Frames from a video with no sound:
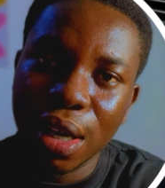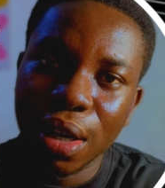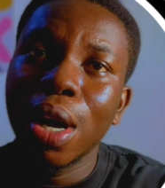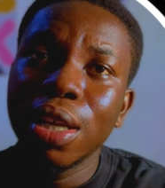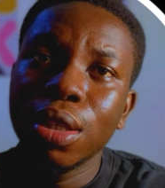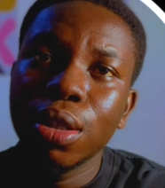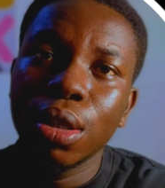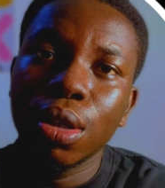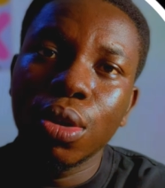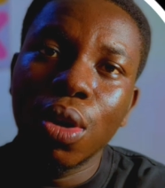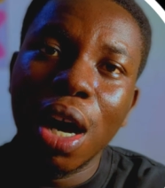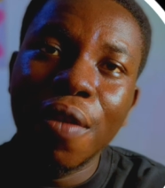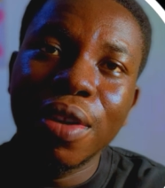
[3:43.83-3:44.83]
Once
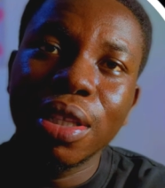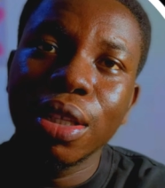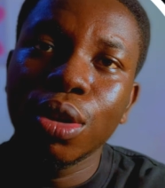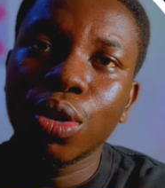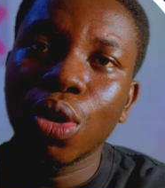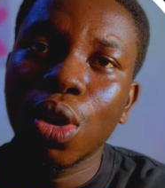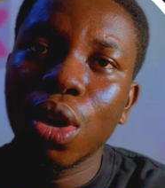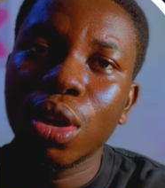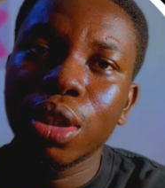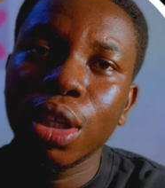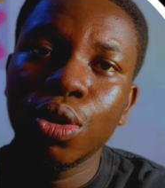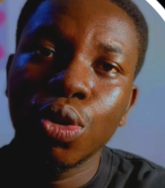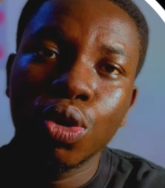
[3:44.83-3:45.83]
you have it installed,
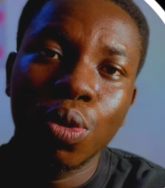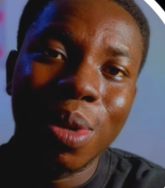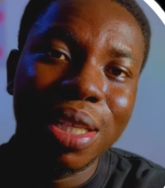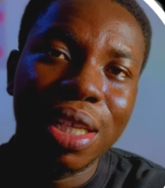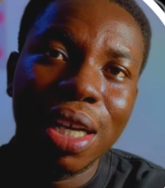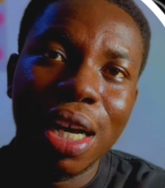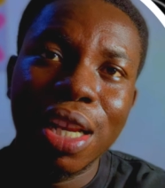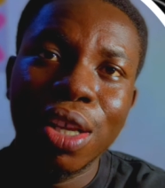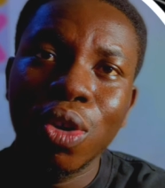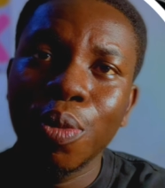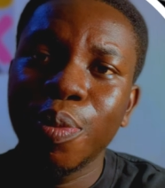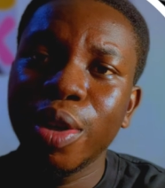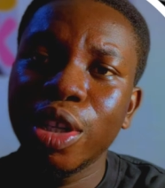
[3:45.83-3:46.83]
it will automatically
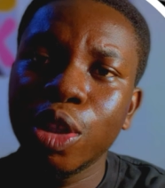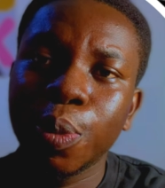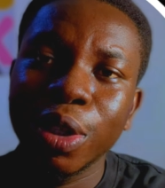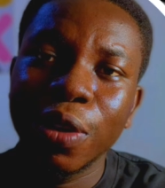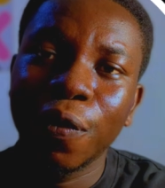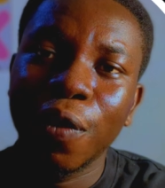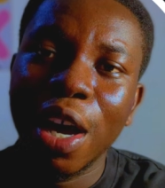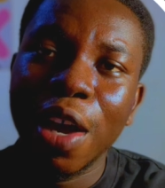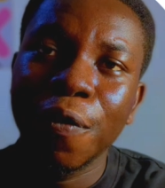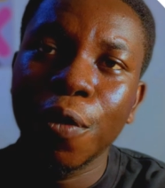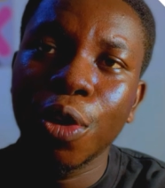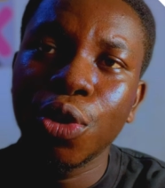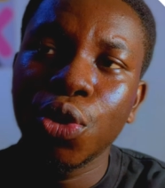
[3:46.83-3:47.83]
open Spotify
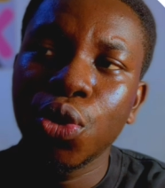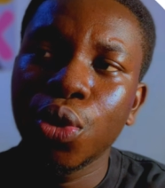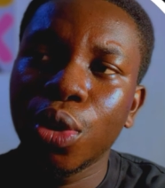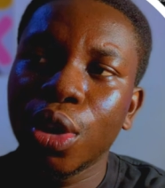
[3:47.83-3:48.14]
for you,